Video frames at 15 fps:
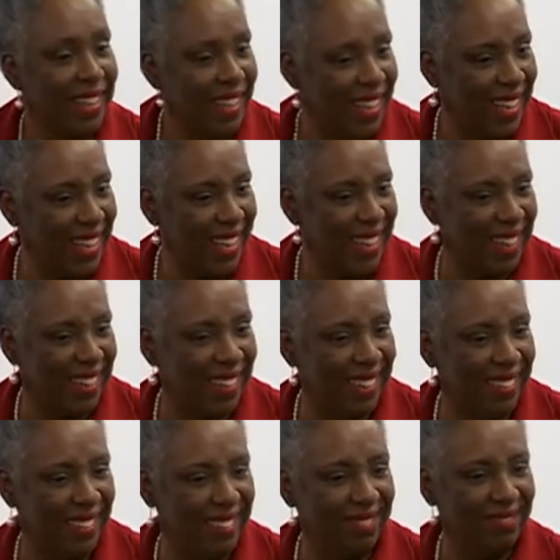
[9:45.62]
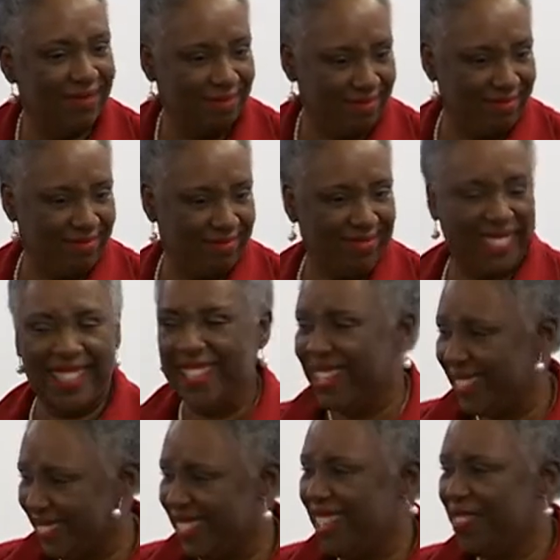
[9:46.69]
Yeah, mm, isn't
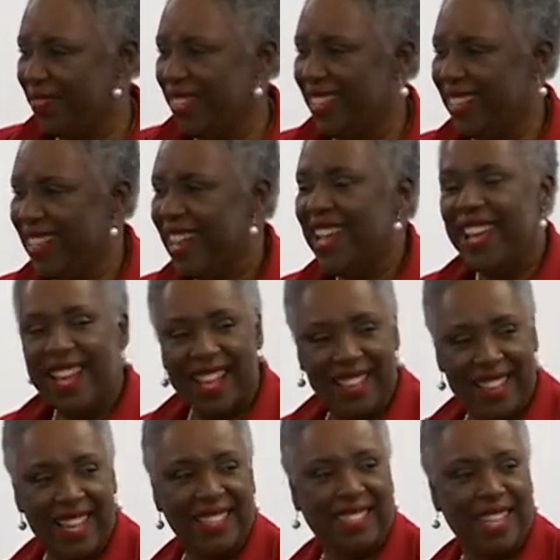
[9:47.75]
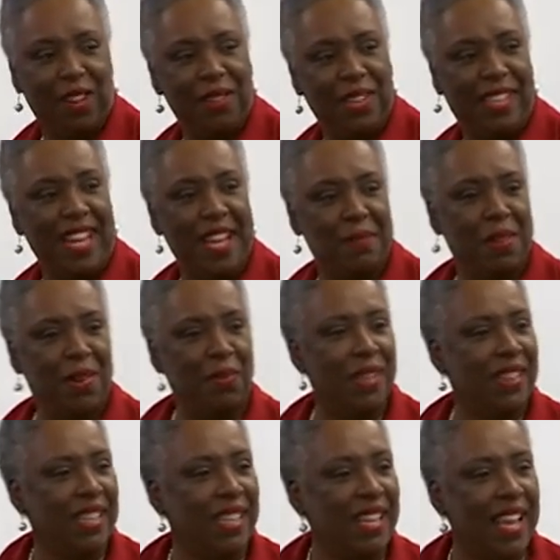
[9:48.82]
that something? And that's how we came up
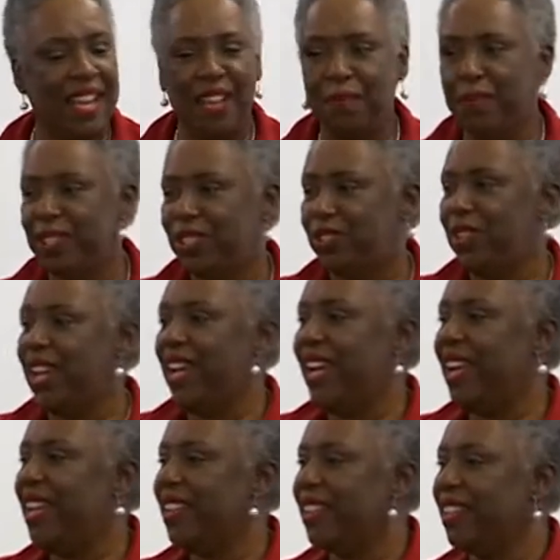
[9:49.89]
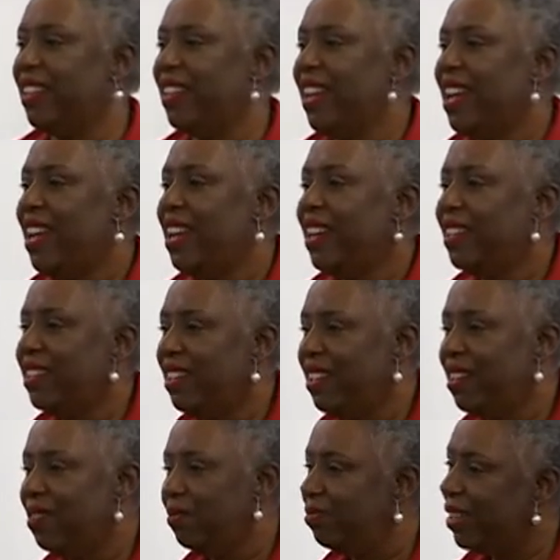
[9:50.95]
with the name. But you had the
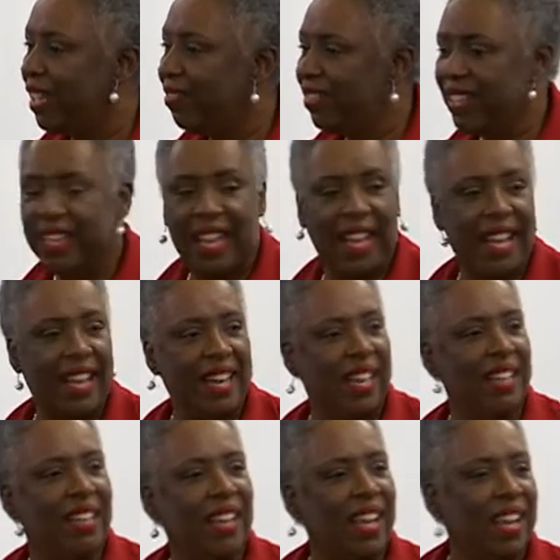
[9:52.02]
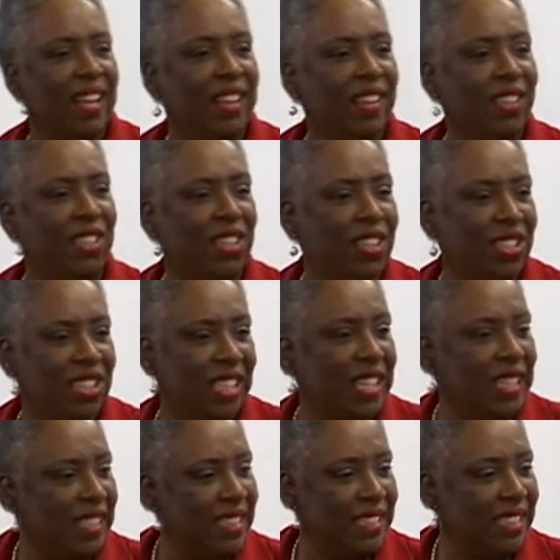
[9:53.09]
club Revillot and Good
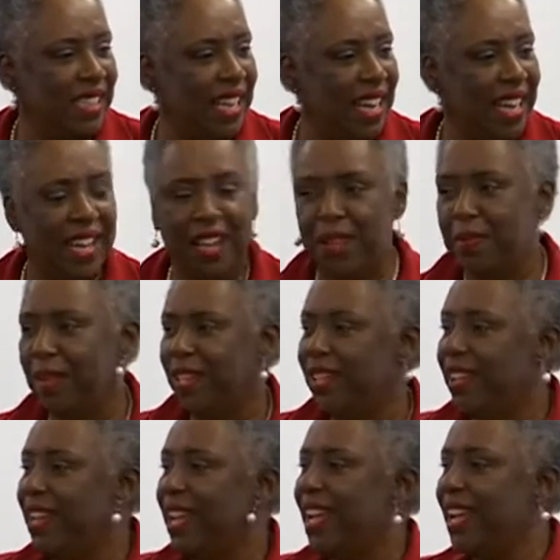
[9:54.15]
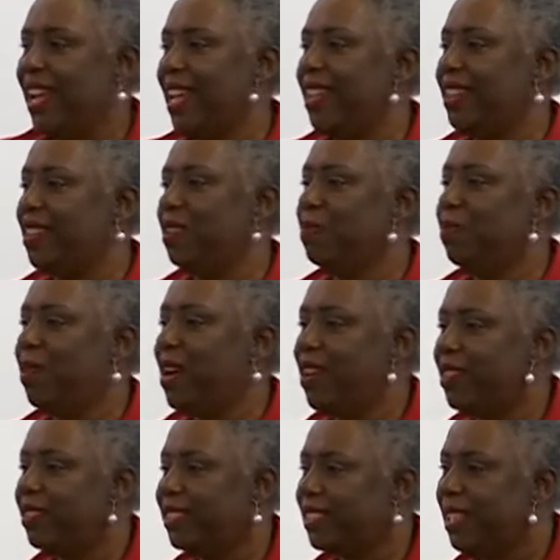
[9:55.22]
Jelly Jam, and you had the
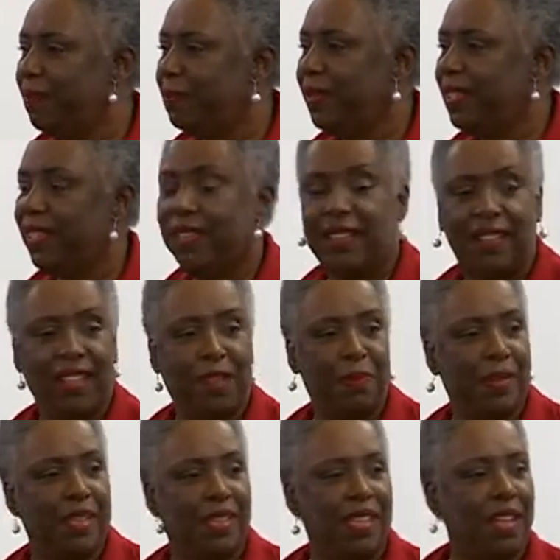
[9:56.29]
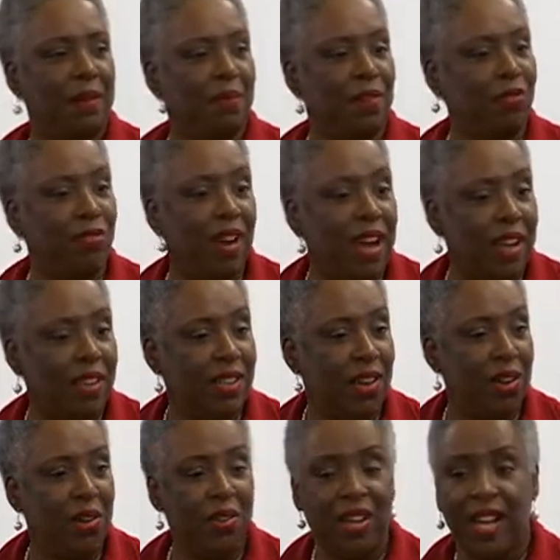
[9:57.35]
Brown Supper Club and Del
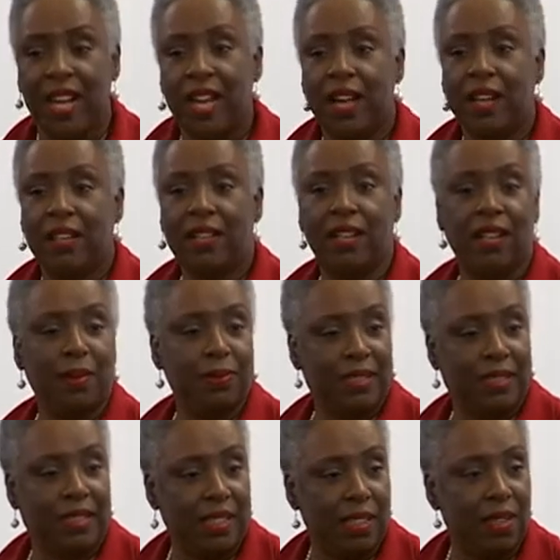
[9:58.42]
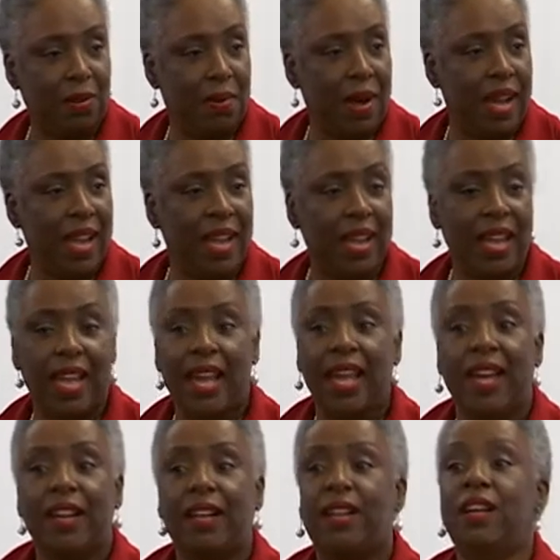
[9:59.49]
Morocco, Club Stillaway,
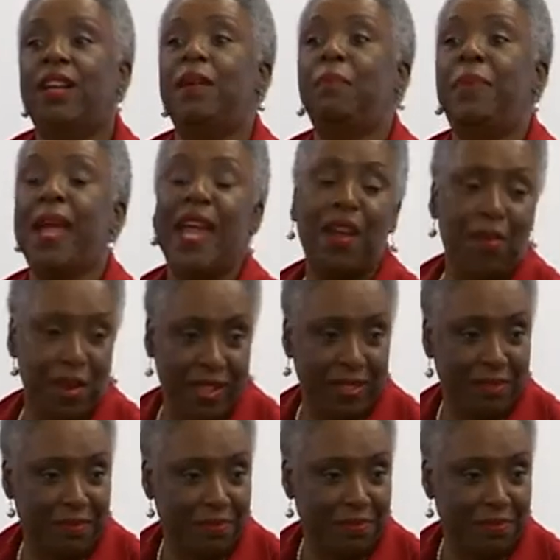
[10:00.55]
Club Baron